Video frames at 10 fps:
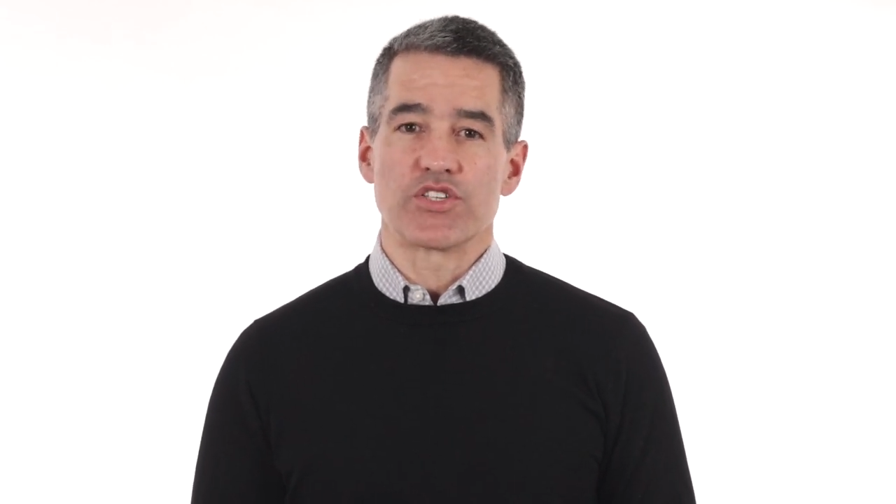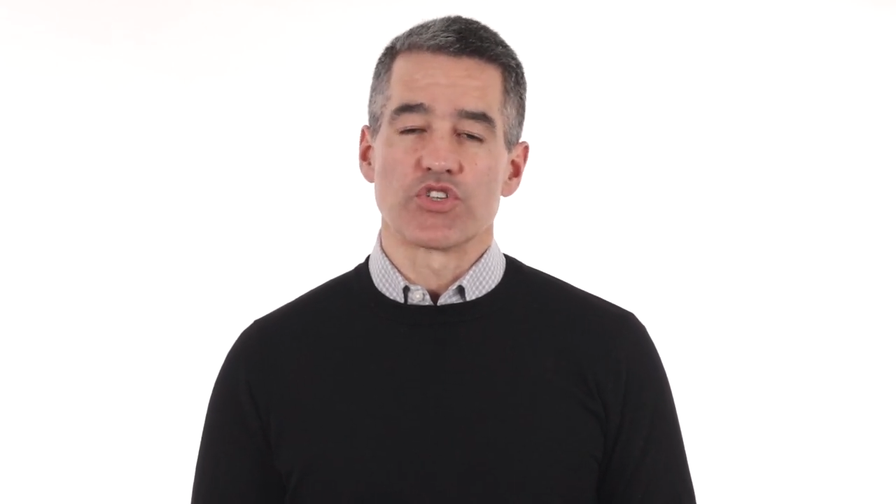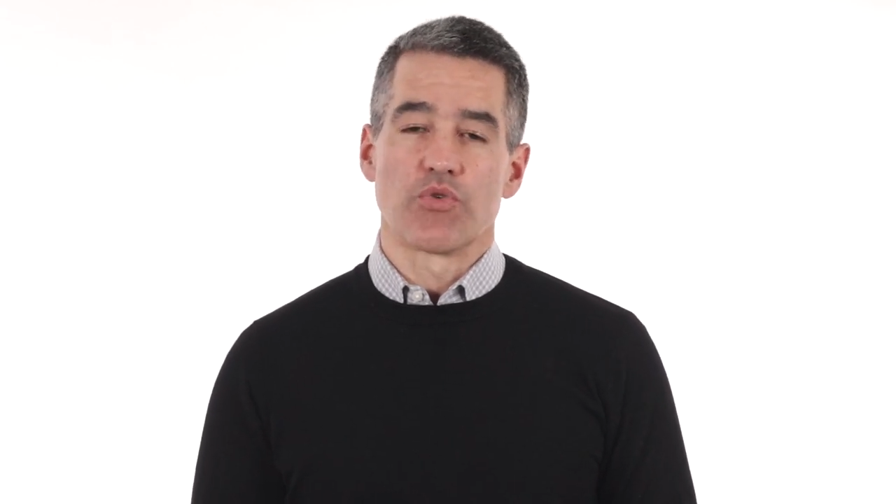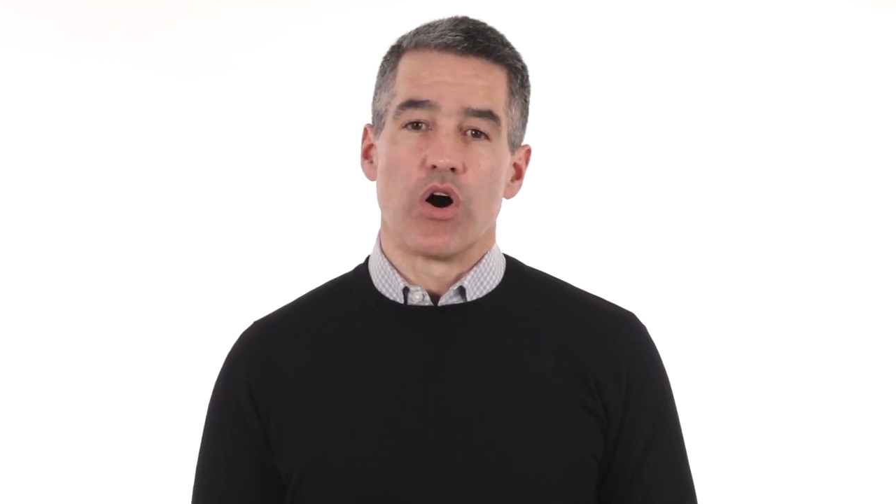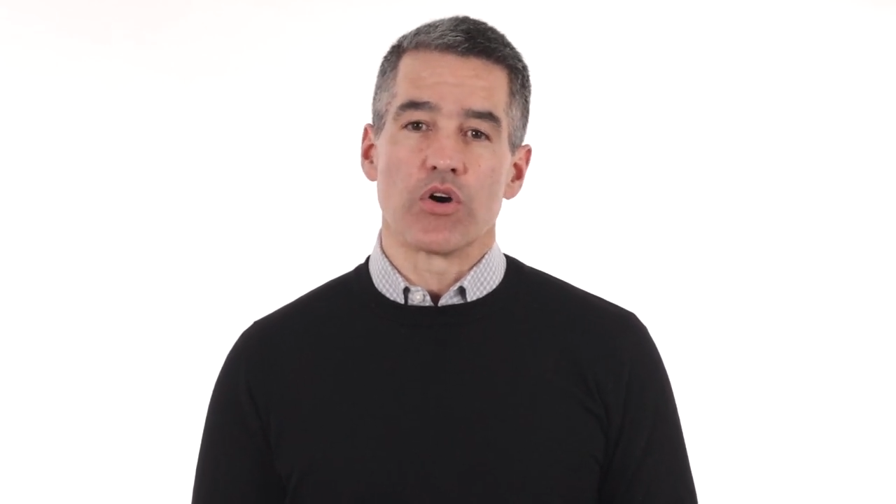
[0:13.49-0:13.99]

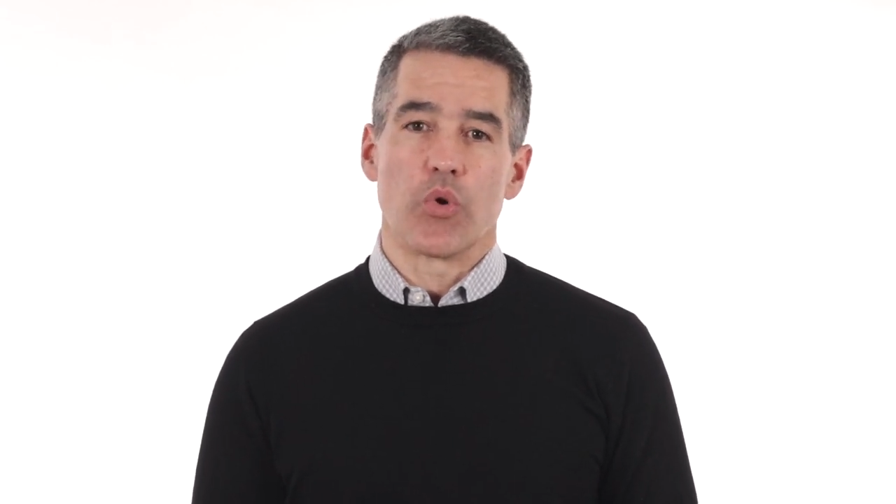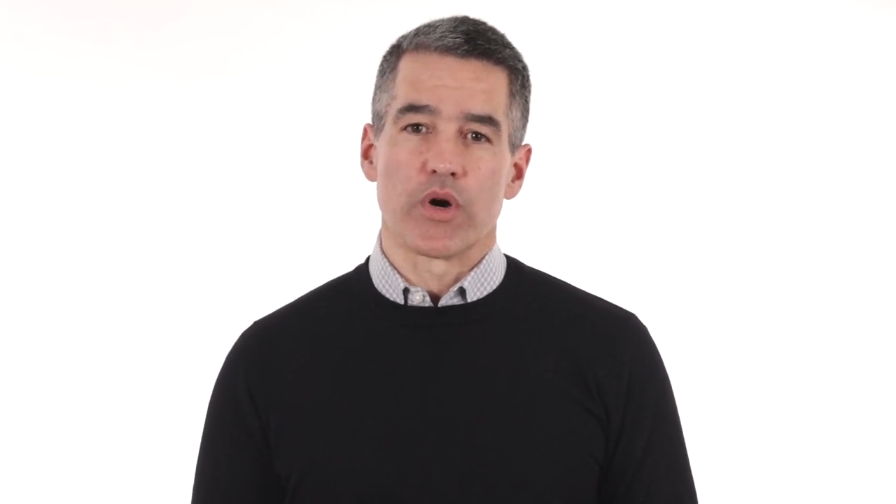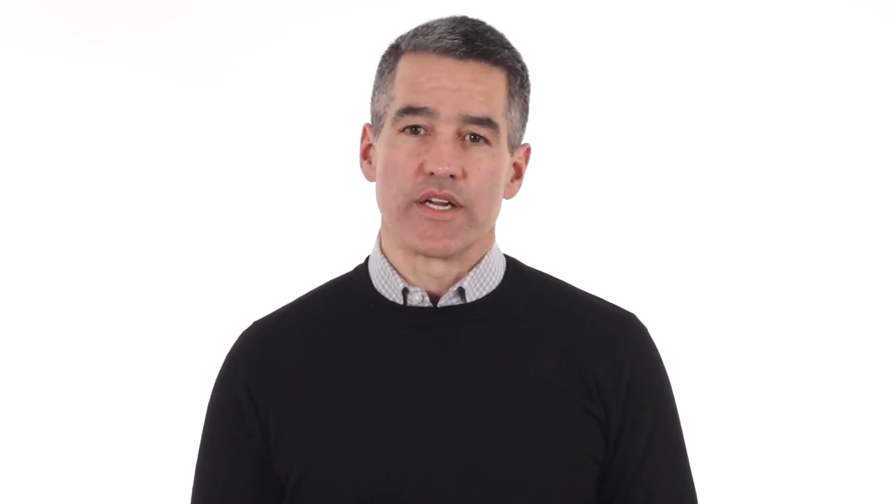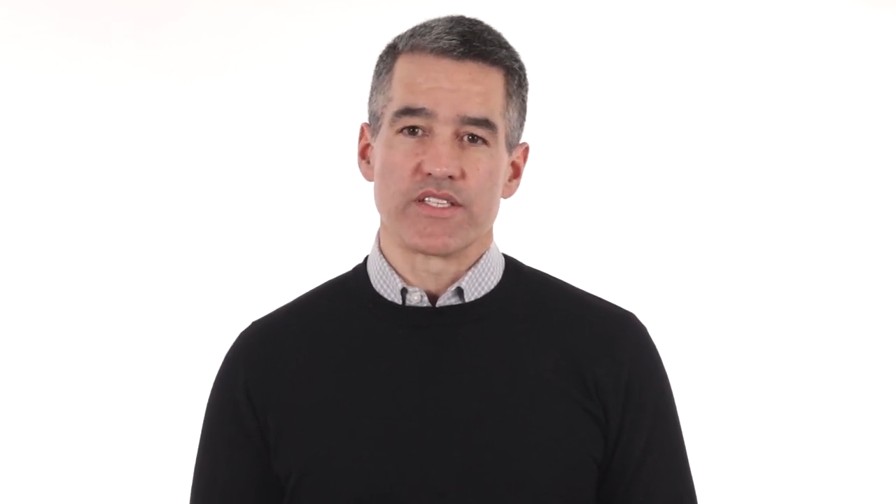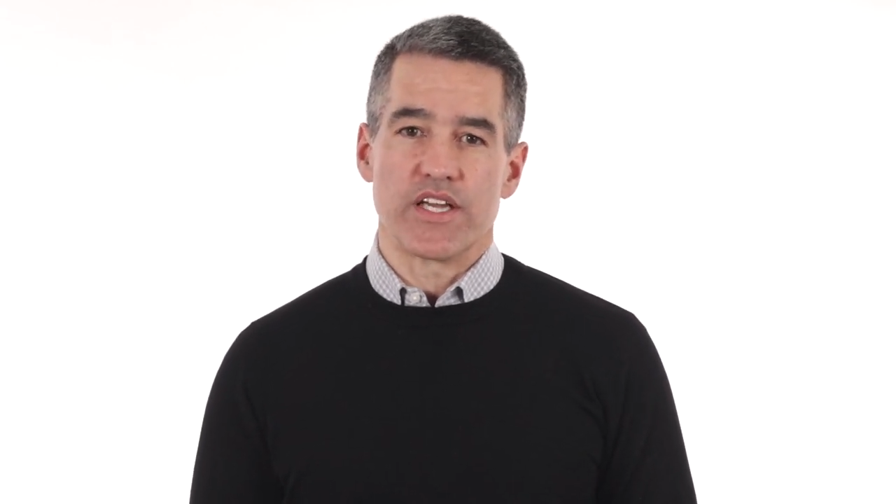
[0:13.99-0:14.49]
strong
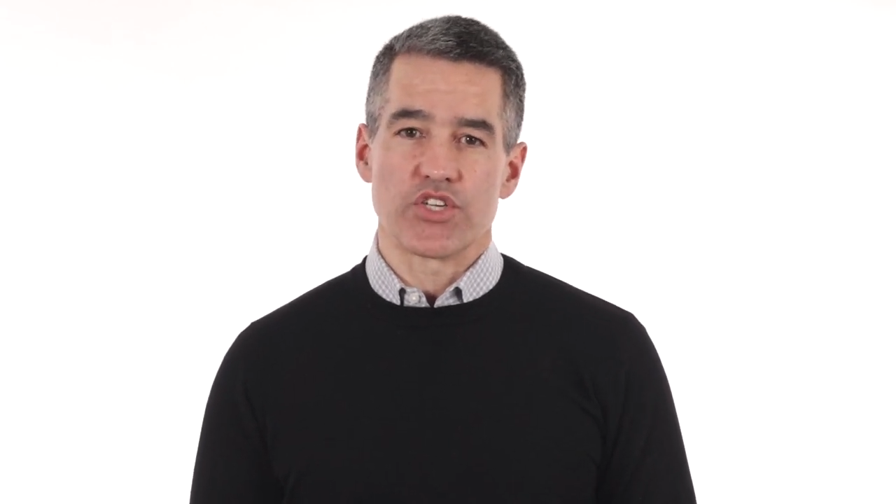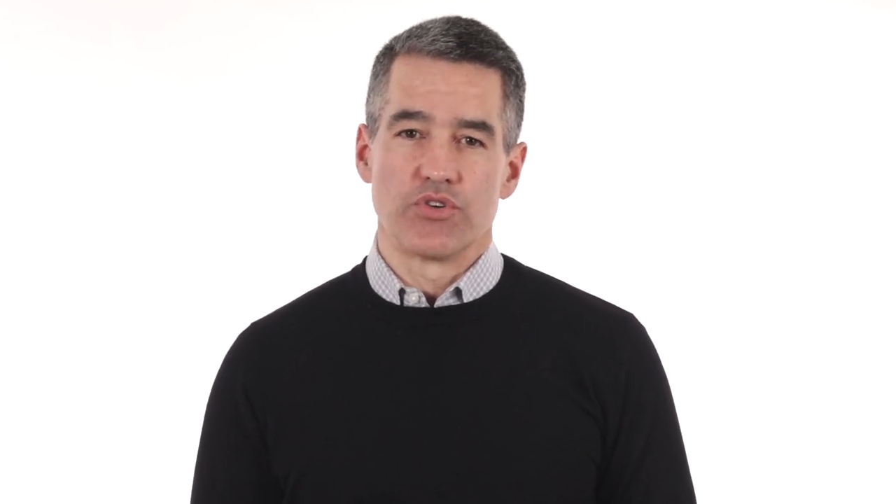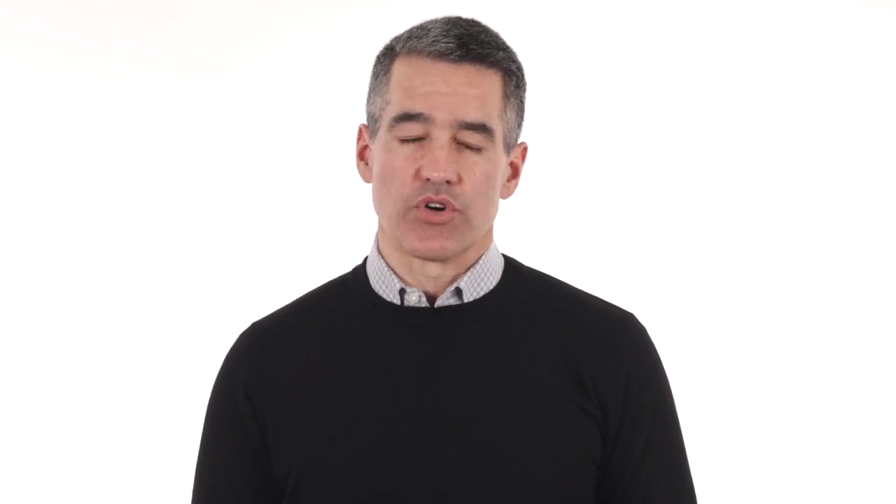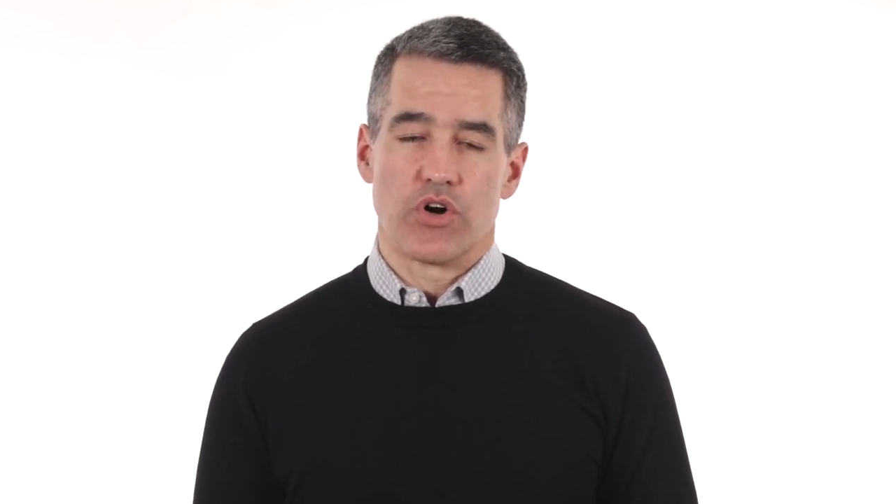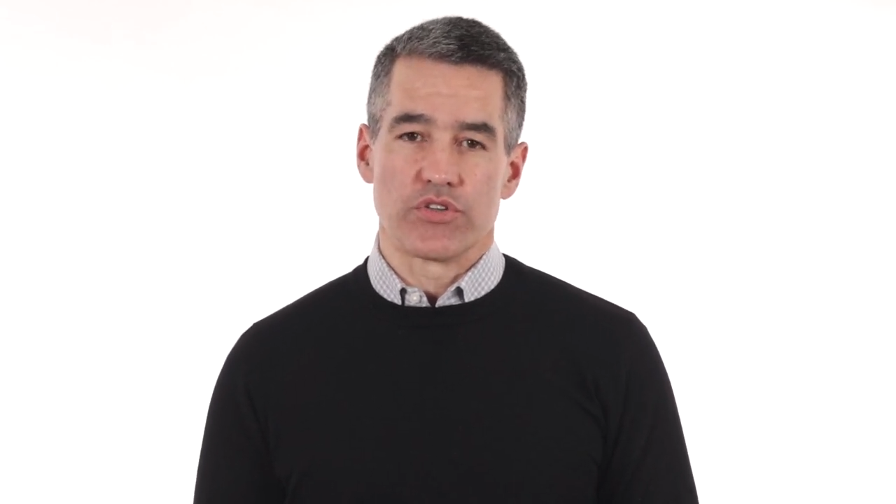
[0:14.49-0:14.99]

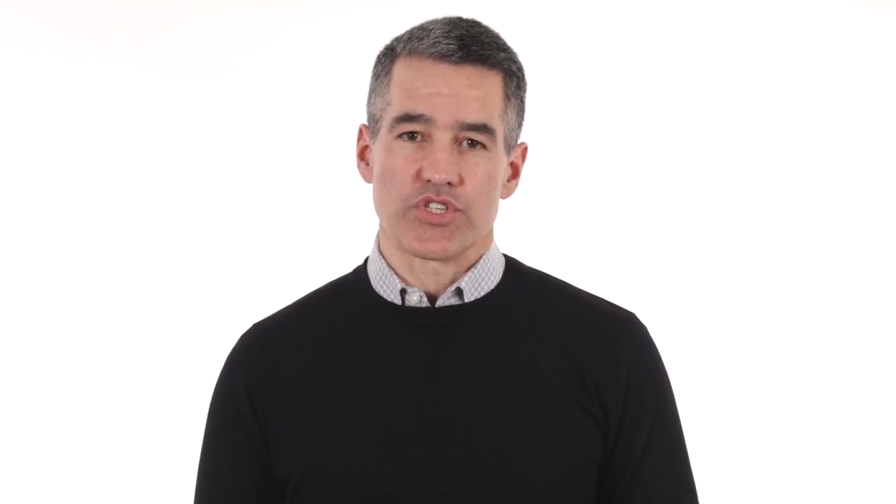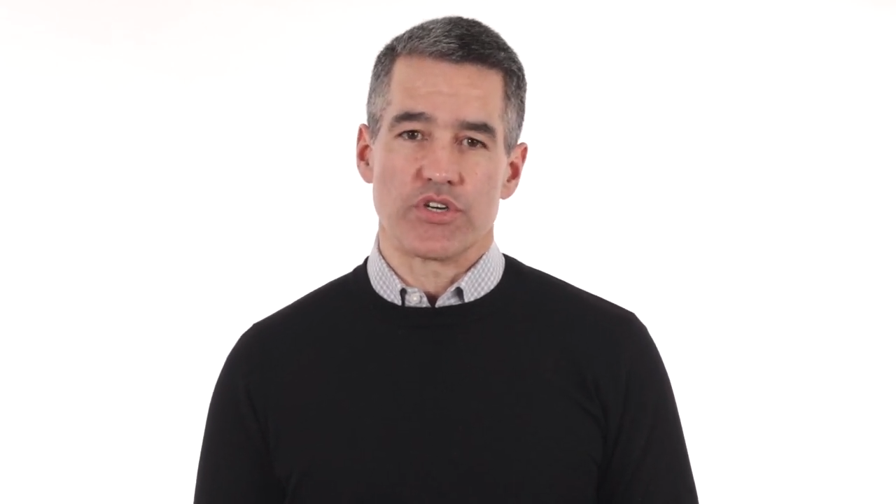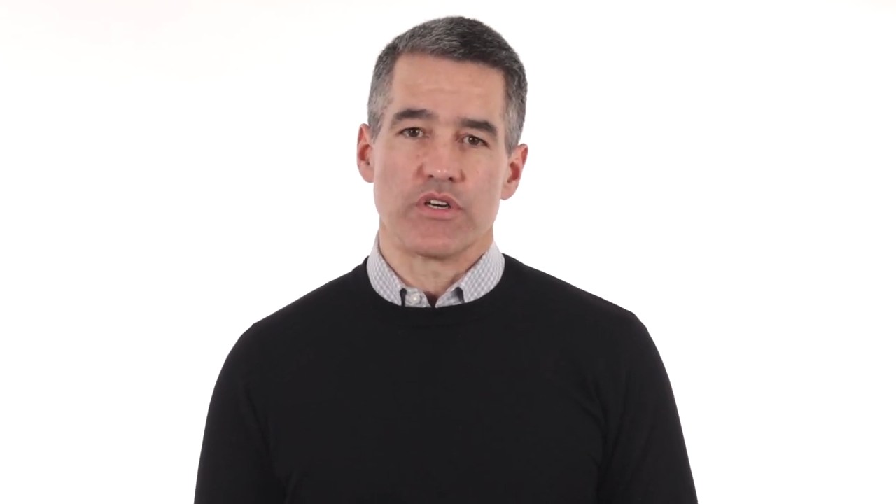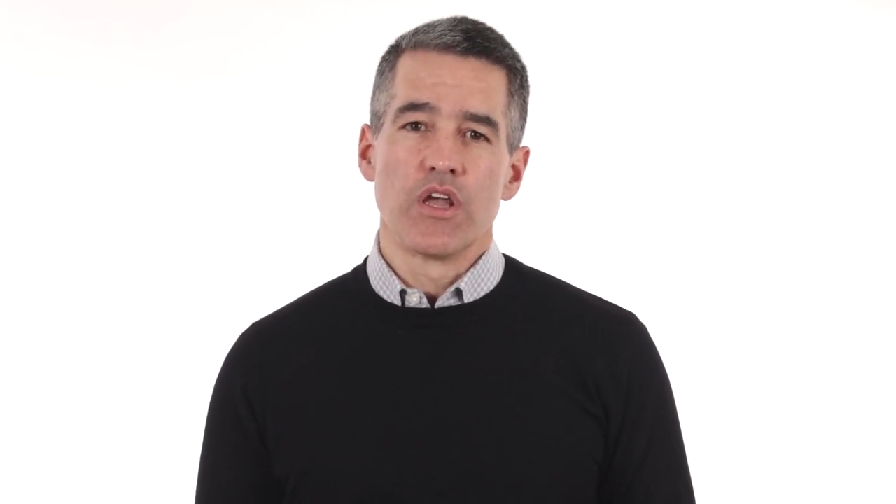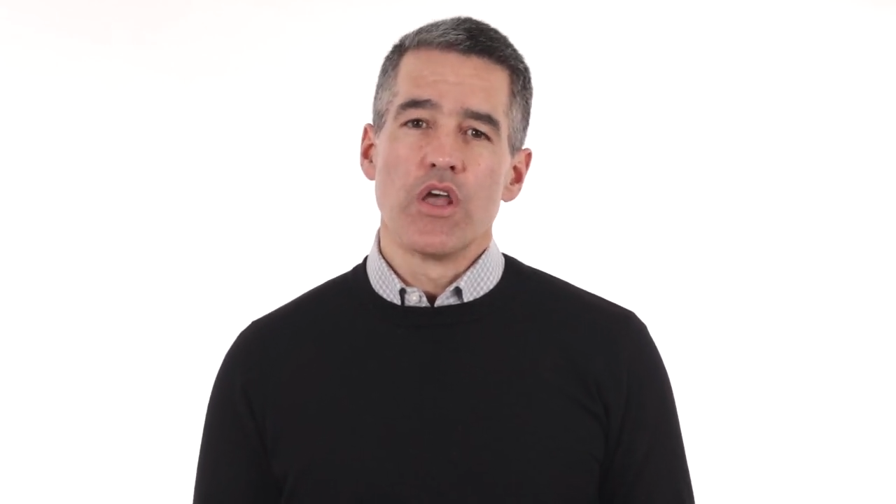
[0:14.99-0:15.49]
organizational culture.